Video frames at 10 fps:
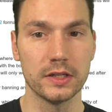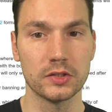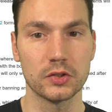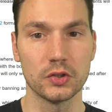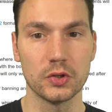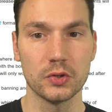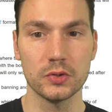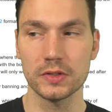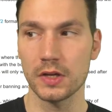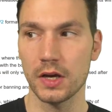is to
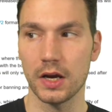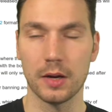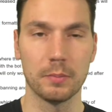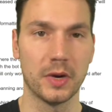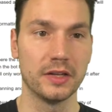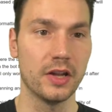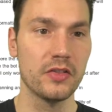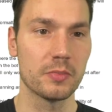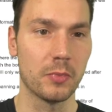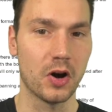use
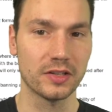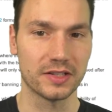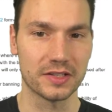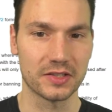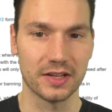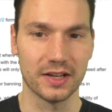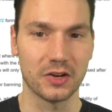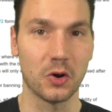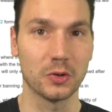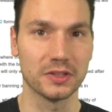another bot that is
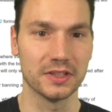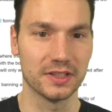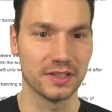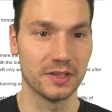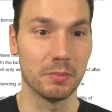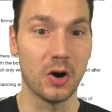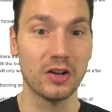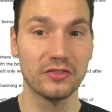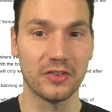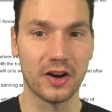called the Bot